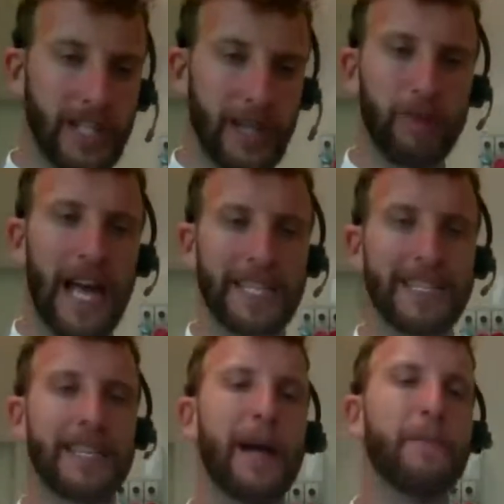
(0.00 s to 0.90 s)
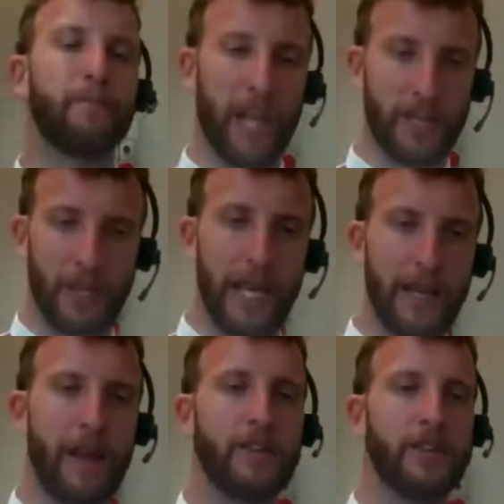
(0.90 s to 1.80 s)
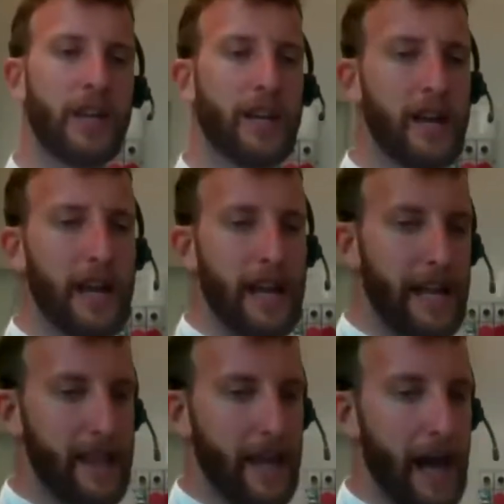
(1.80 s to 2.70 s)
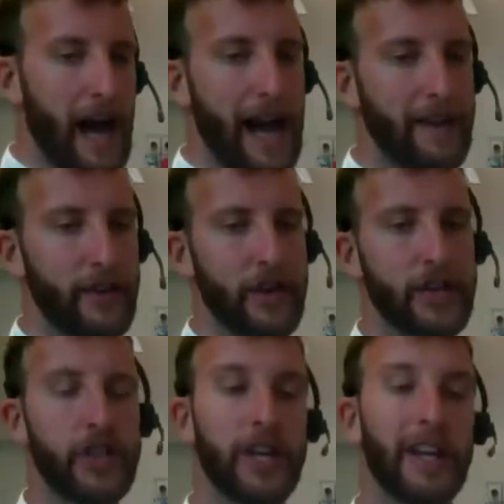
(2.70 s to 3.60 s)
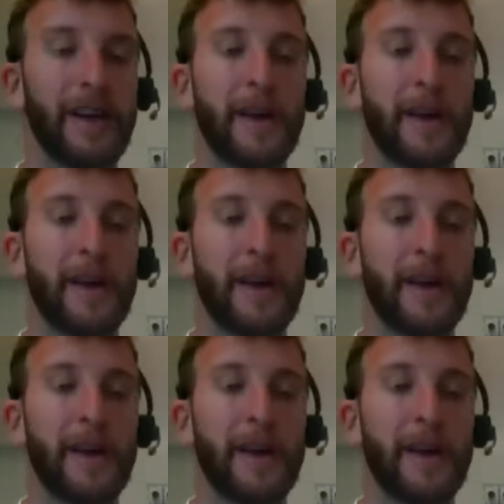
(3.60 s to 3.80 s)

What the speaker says: which is the plus, as you can imagine, in the high version,